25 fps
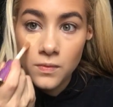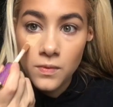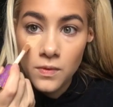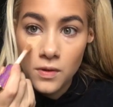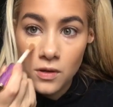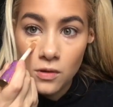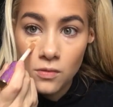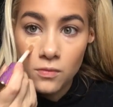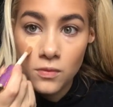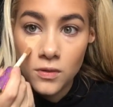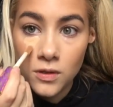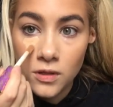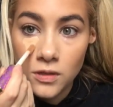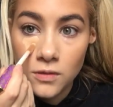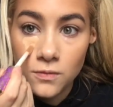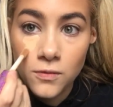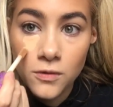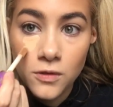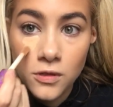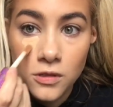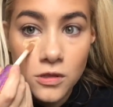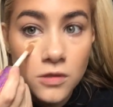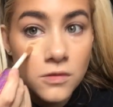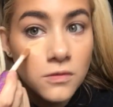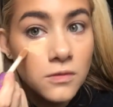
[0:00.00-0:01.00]
but when I
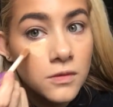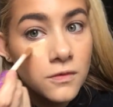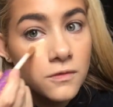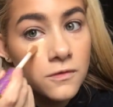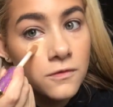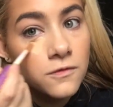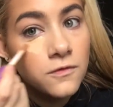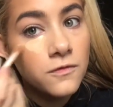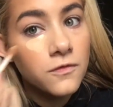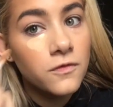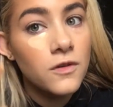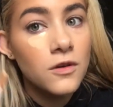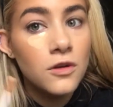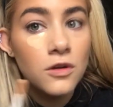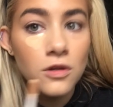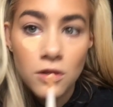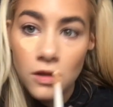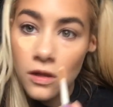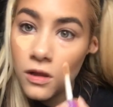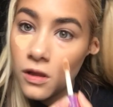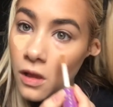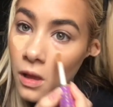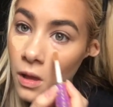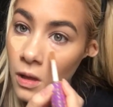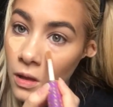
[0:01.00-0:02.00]
want to do a
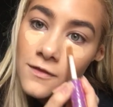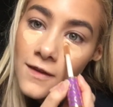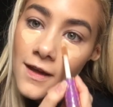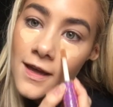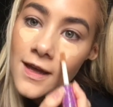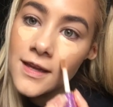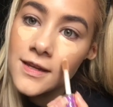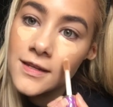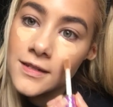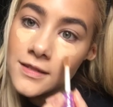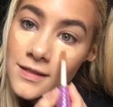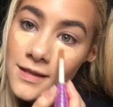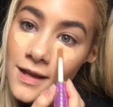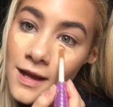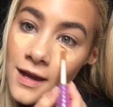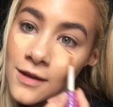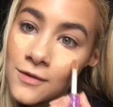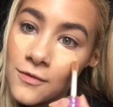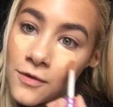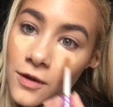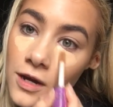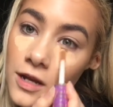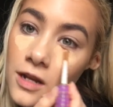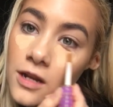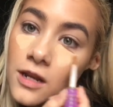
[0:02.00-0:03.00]
full face, I
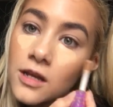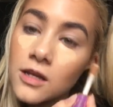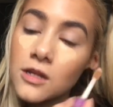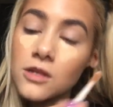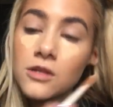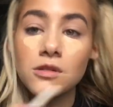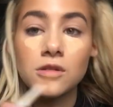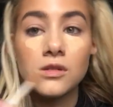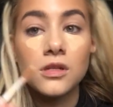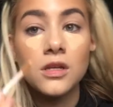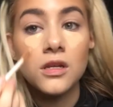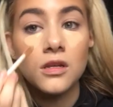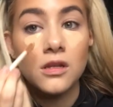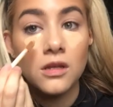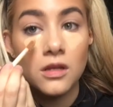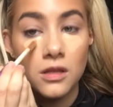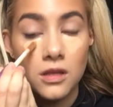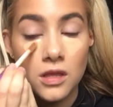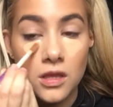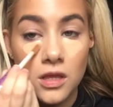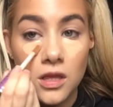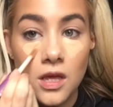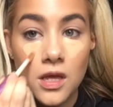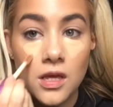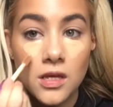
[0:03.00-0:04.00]
quite like using
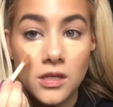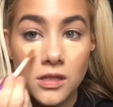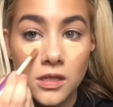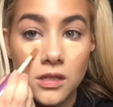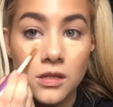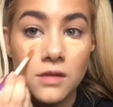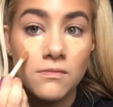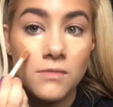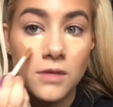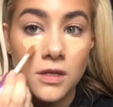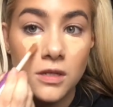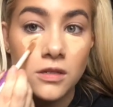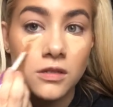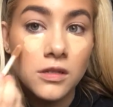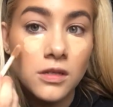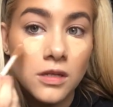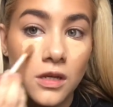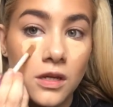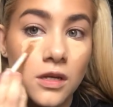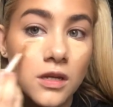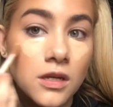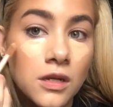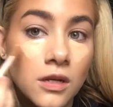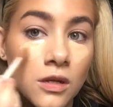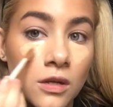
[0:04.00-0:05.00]
this and then
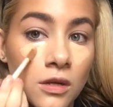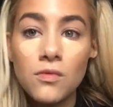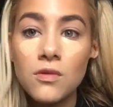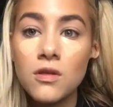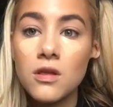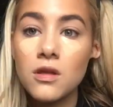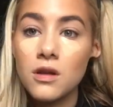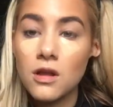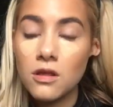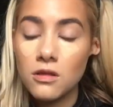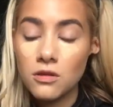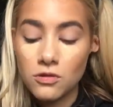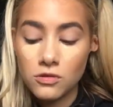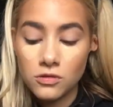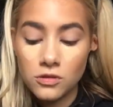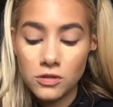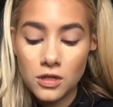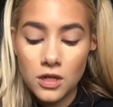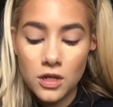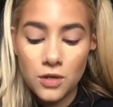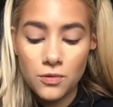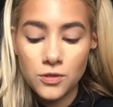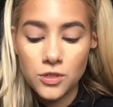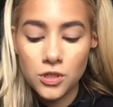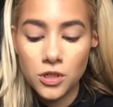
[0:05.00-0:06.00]
mixing it in with another
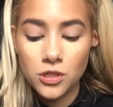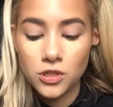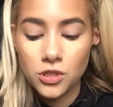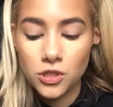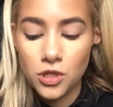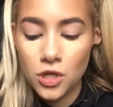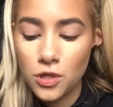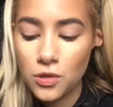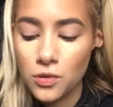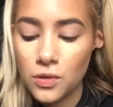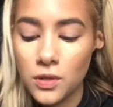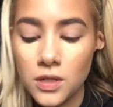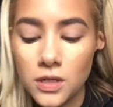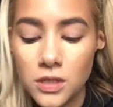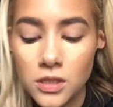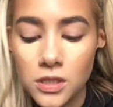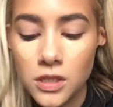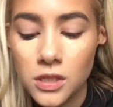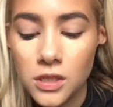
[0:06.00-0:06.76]
concealer, which I'll show you in a